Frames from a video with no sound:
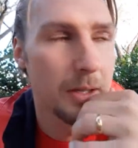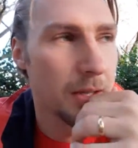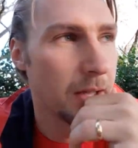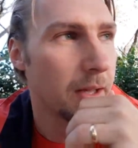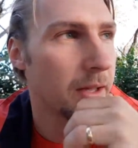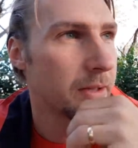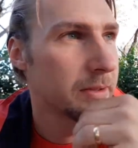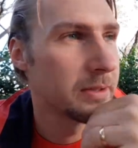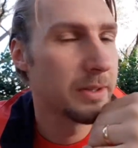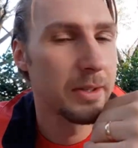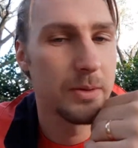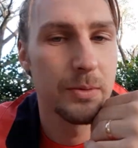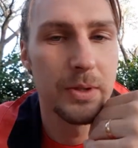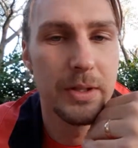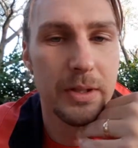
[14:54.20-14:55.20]
Uh,
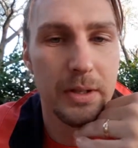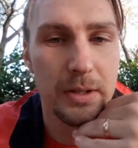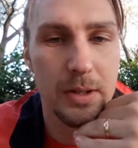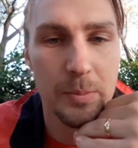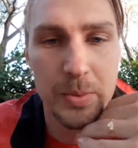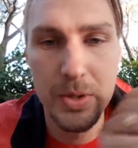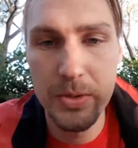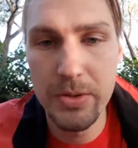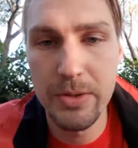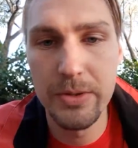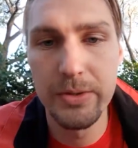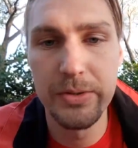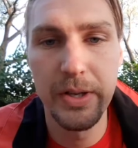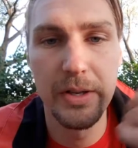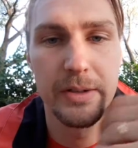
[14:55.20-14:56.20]
sitting with the
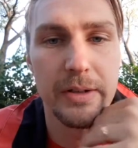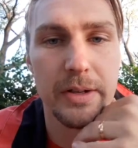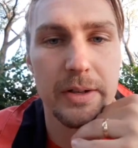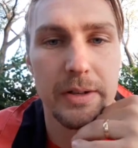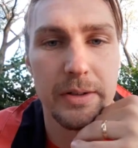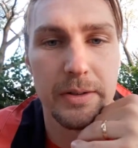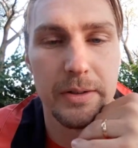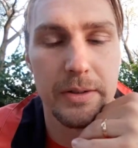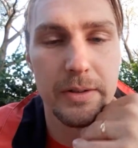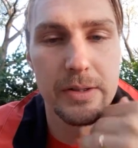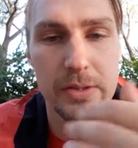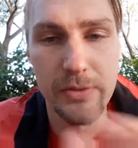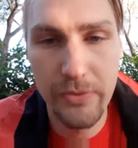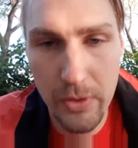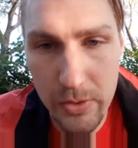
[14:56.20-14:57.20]
computers and uh,
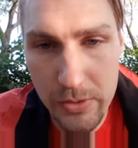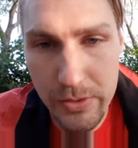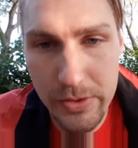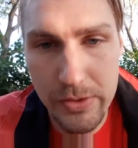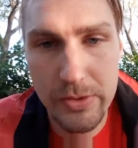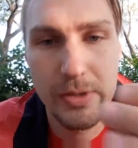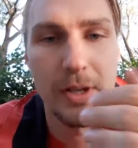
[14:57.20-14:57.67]
these phones.